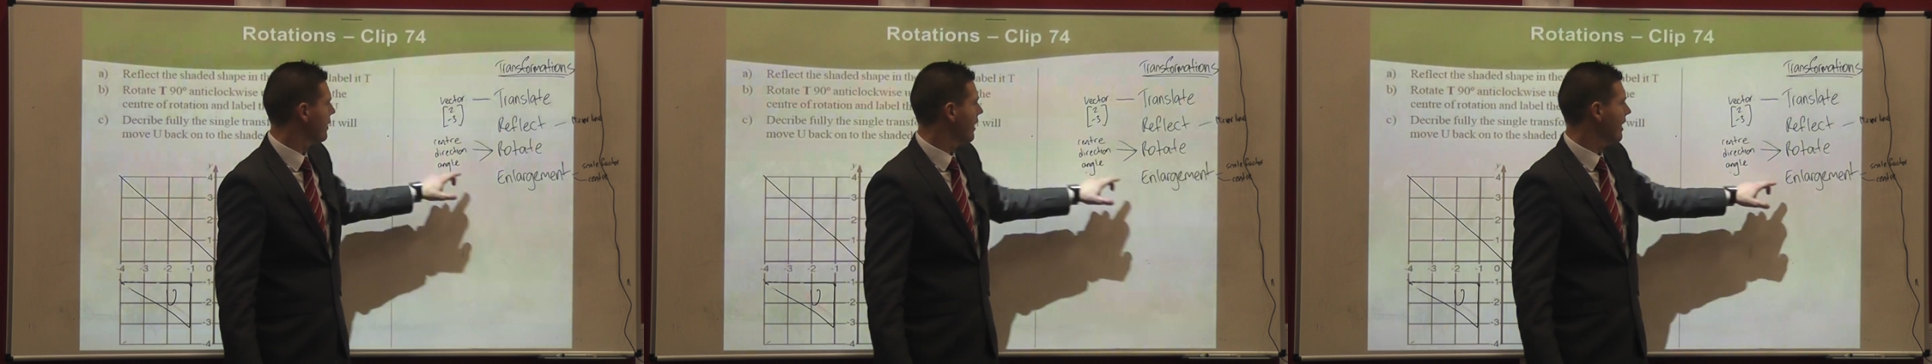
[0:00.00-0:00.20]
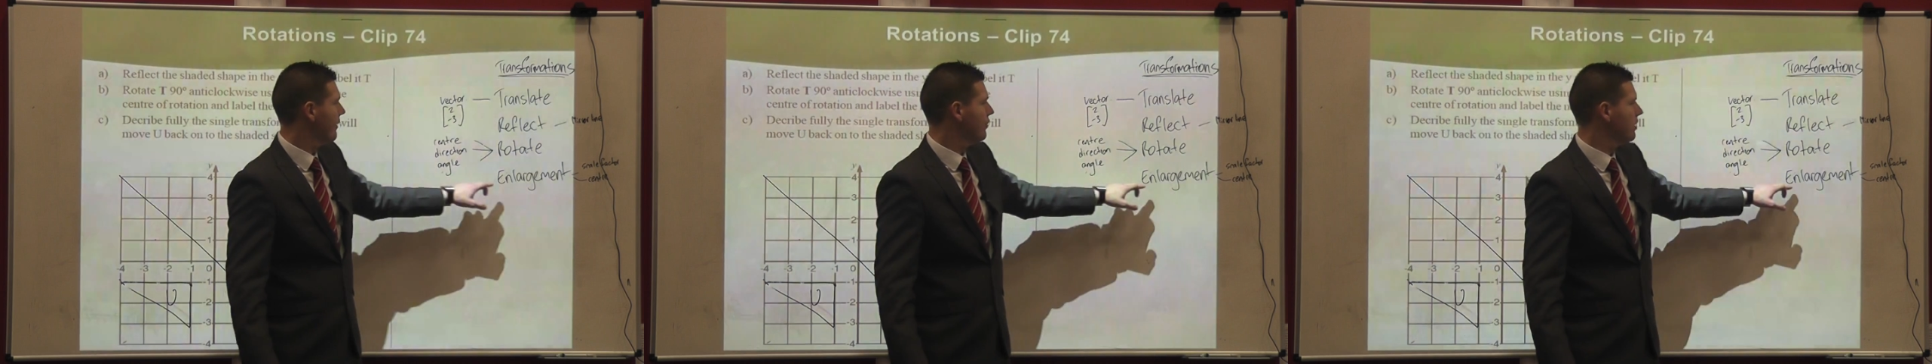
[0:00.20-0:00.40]

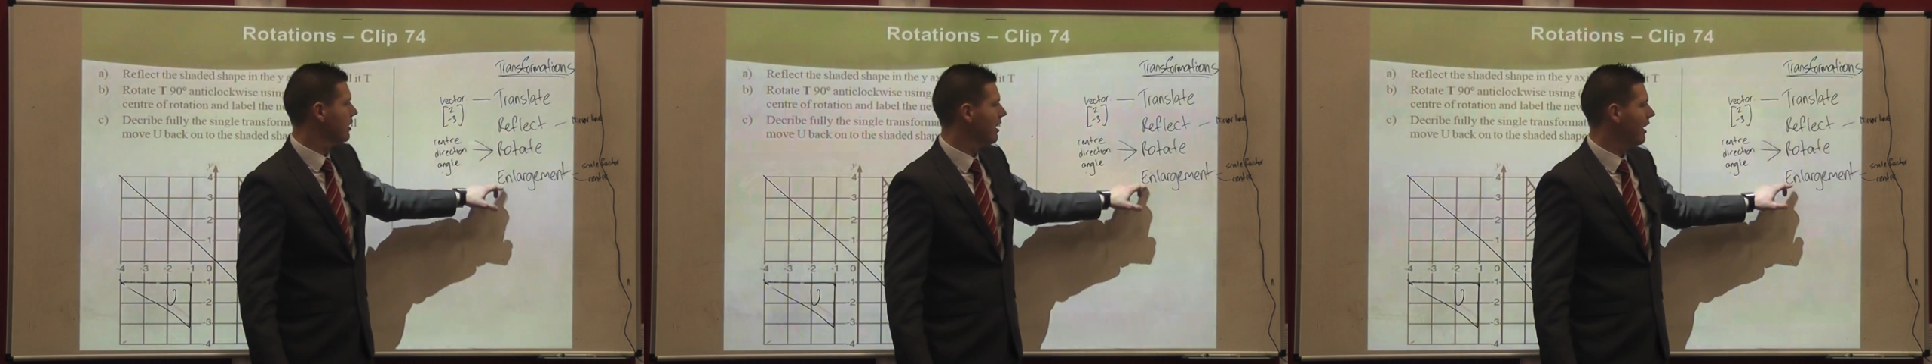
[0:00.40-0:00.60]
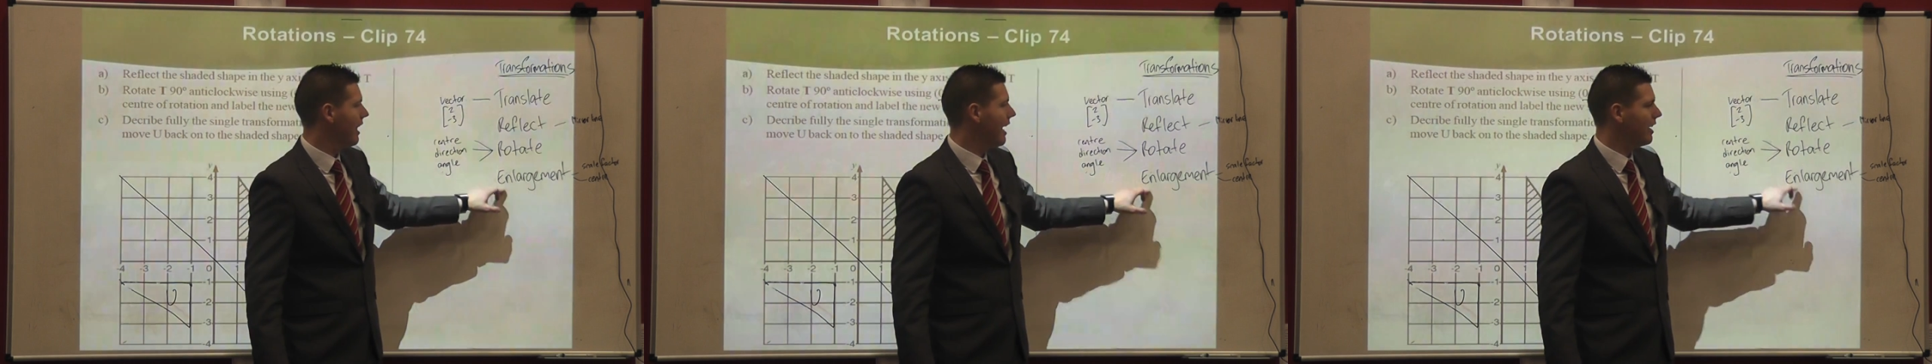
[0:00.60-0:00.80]
And if it's
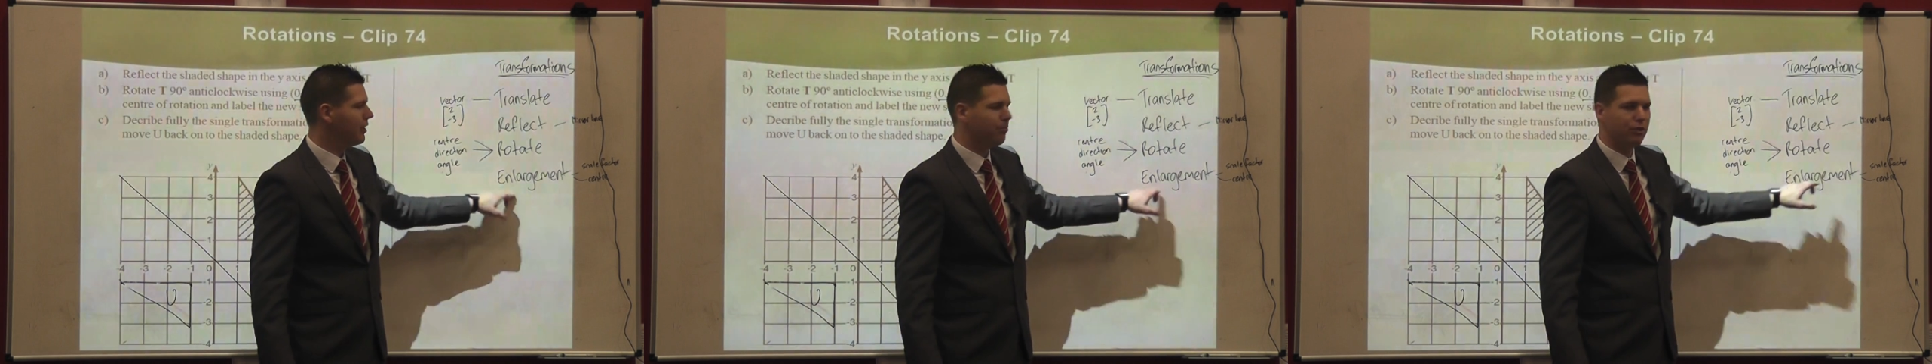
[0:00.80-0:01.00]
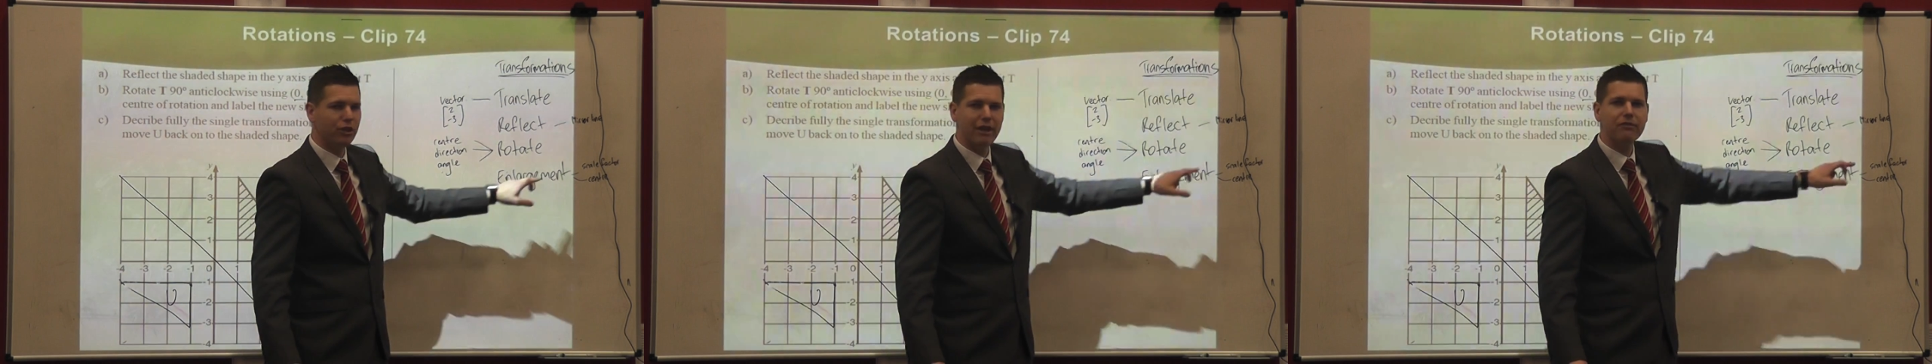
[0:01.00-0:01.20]
an
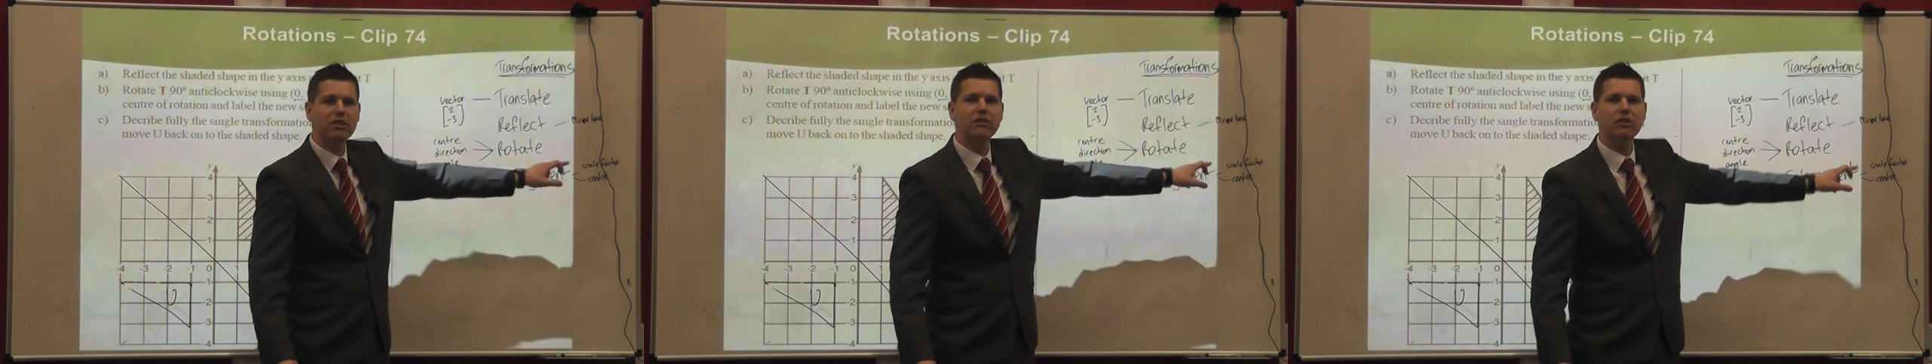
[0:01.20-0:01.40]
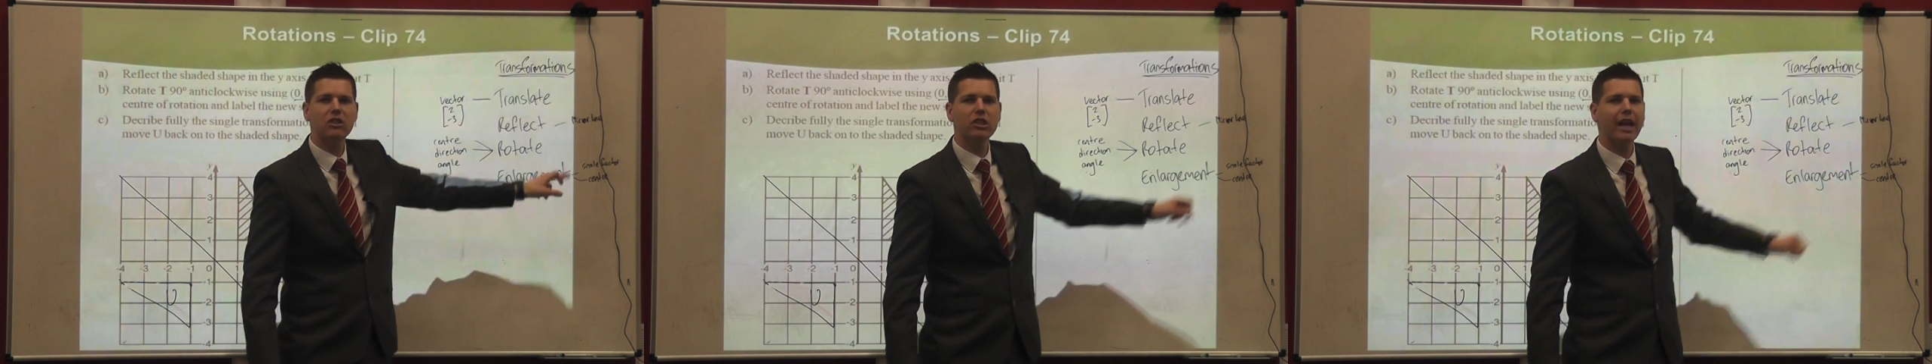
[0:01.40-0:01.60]
enlargement, you have to
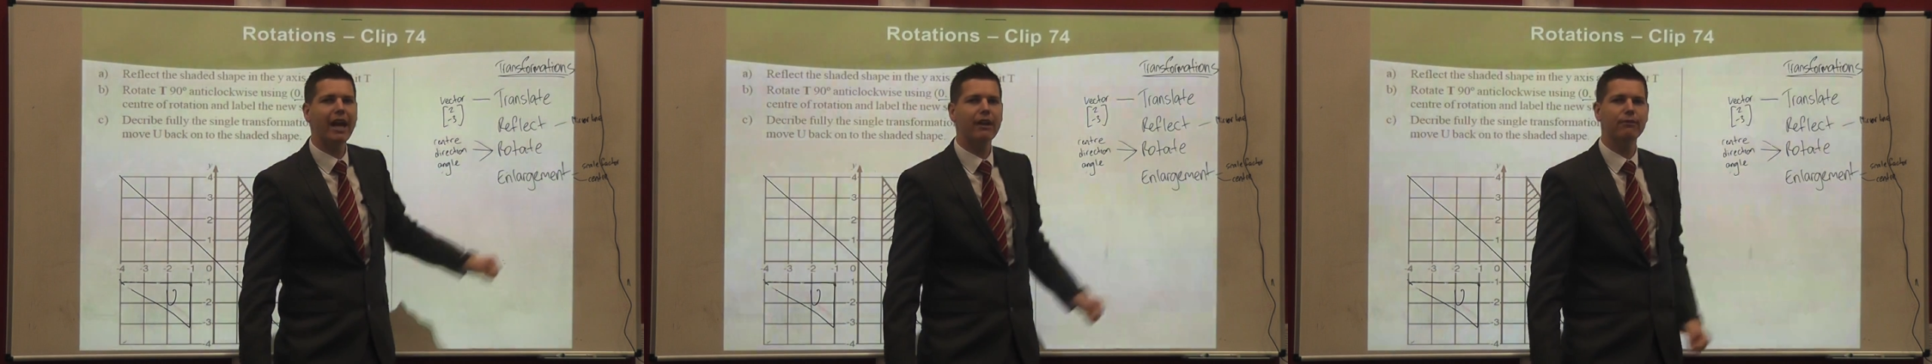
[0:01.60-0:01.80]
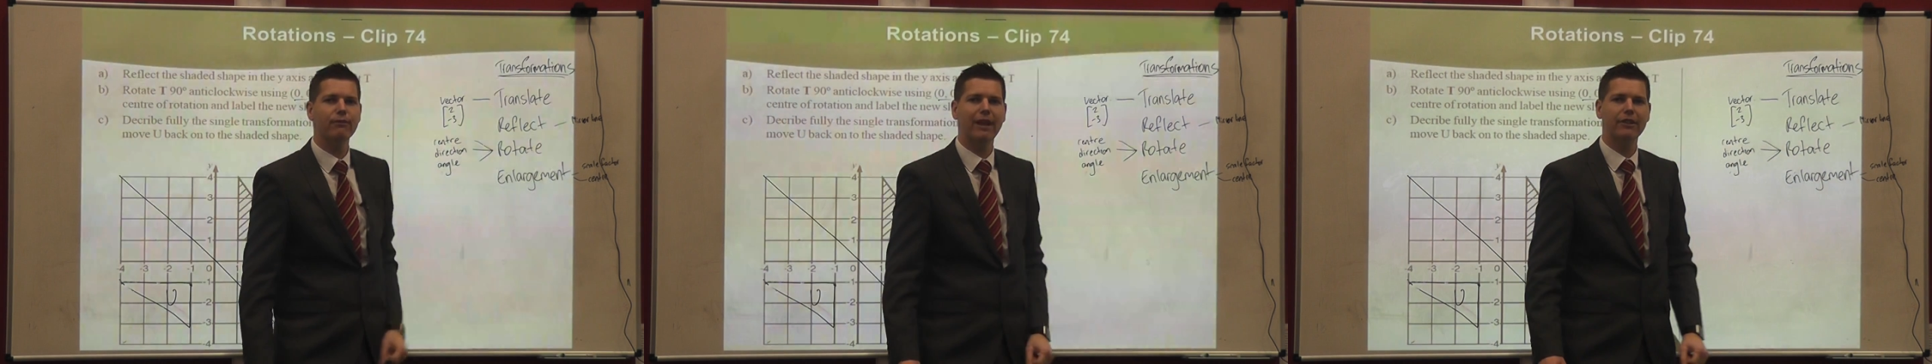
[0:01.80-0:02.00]
give the
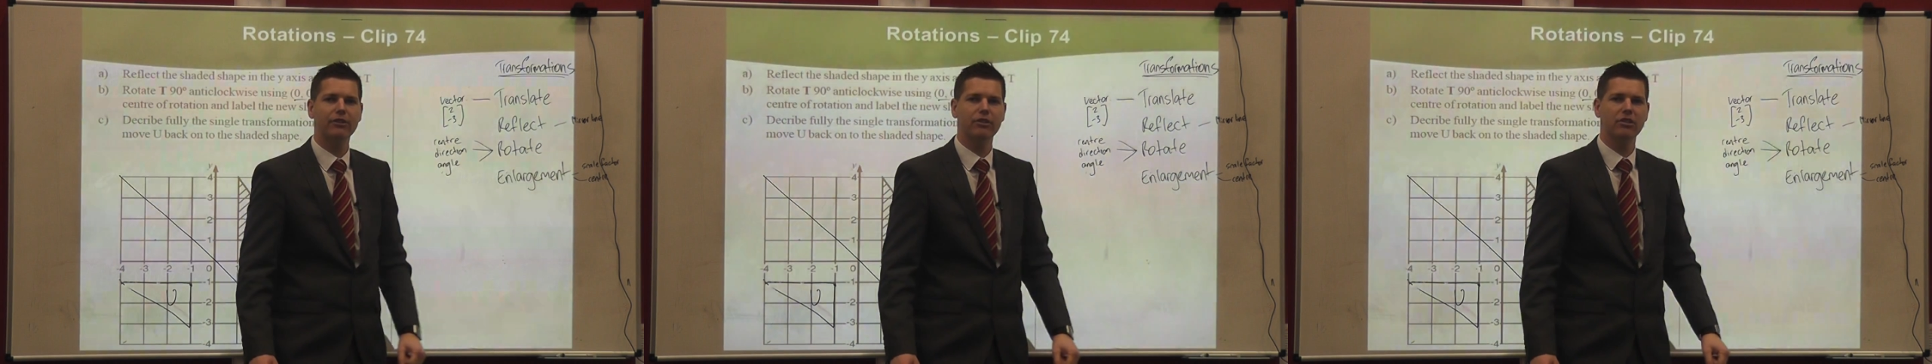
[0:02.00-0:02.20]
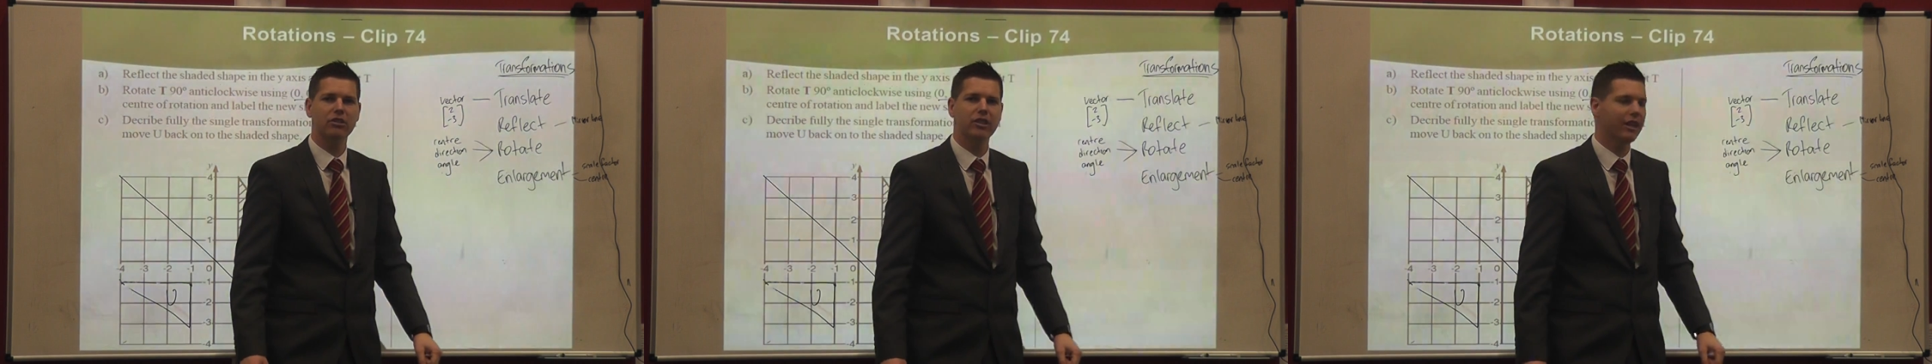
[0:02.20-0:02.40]
scale
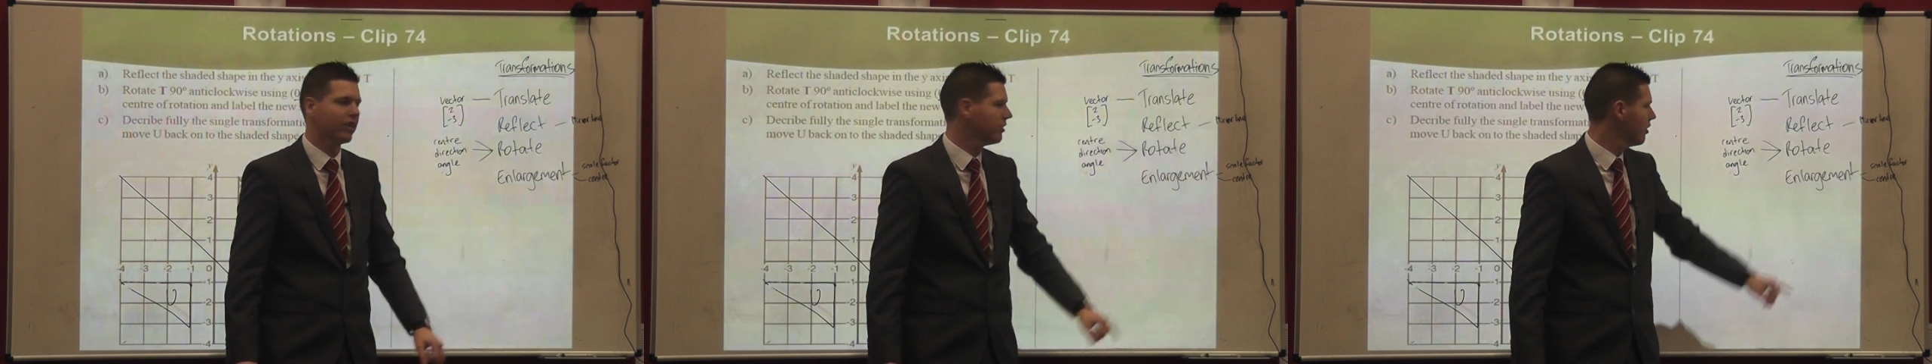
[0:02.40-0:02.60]
factor in the center.